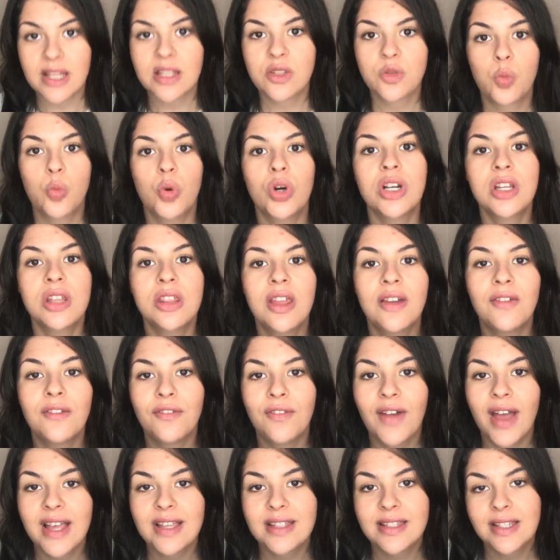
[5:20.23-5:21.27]
It's worth
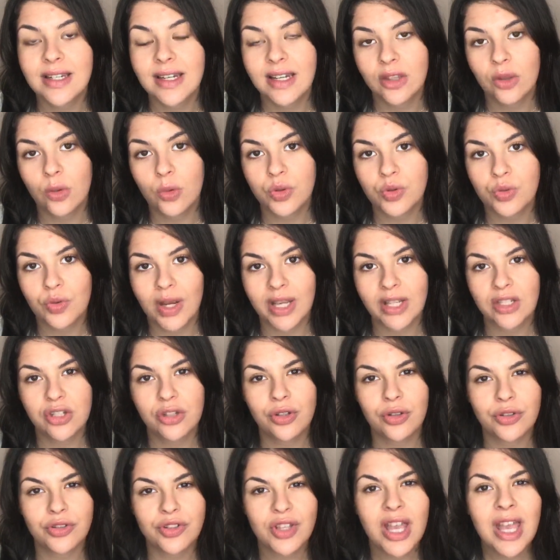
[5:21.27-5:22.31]
investing in those right
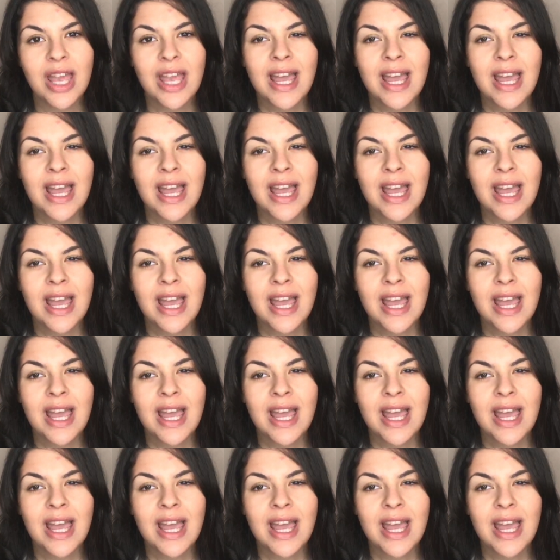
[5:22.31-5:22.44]
tools,